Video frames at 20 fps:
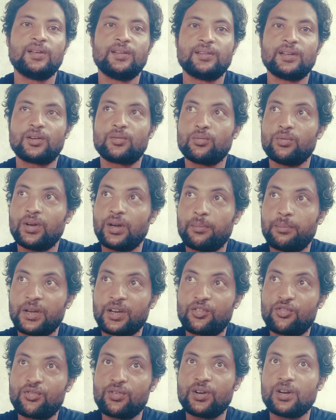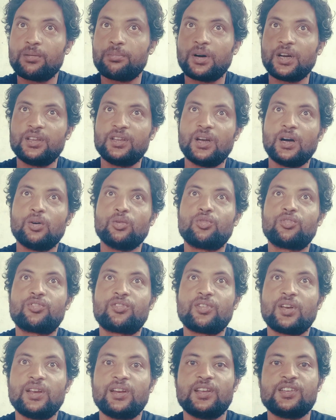that we are being triggered by the
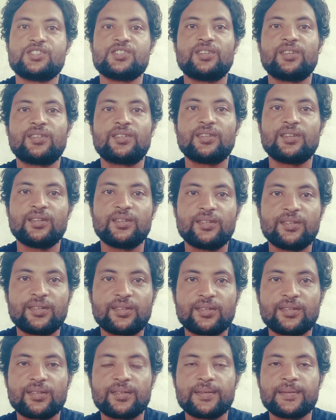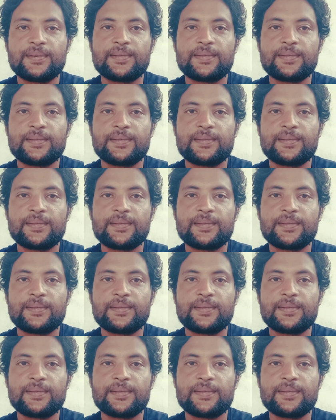outside agencies.